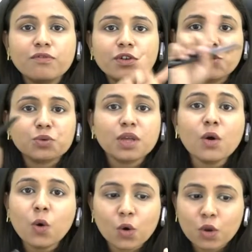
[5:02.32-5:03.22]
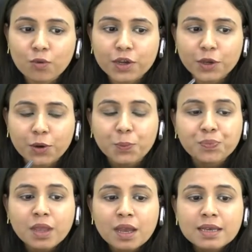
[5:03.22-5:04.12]
to the whole over here.
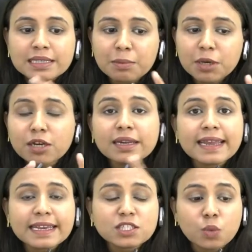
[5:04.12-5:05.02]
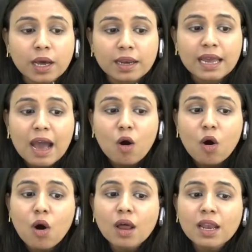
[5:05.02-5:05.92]
Similarly, next one,
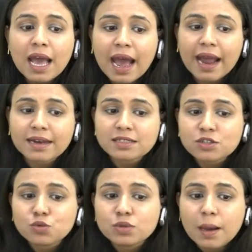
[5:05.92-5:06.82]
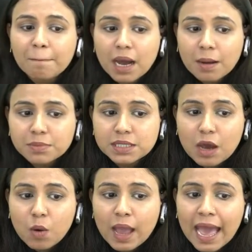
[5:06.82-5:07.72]
all hands to the pumps.
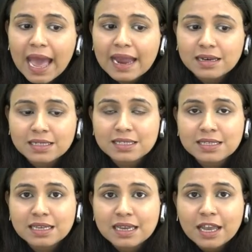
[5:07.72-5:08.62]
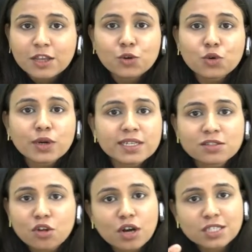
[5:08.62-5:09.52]
Now, hands. You know, it's
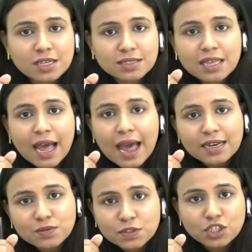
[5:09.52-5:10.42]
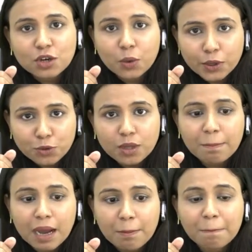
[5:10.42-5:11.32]
not just the hands which are going to the
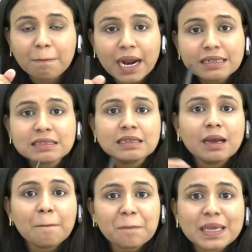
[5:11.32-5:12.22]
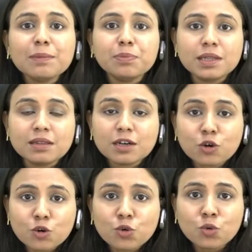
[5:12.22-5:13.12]
pump, but people, the
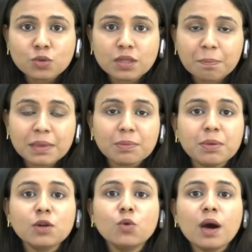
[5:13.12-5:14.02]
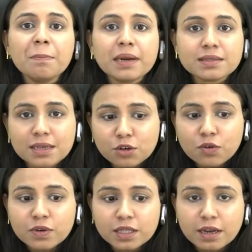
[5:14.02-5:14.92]
crew, the people who are present
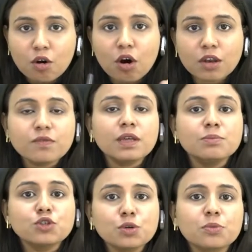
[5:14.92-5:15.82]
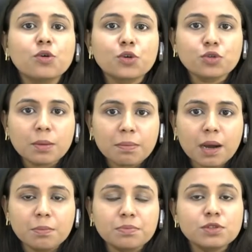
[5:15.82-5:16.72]
over there, all of them should go to the
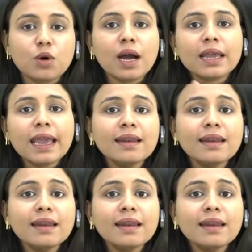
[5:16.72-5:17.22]
pump. So again,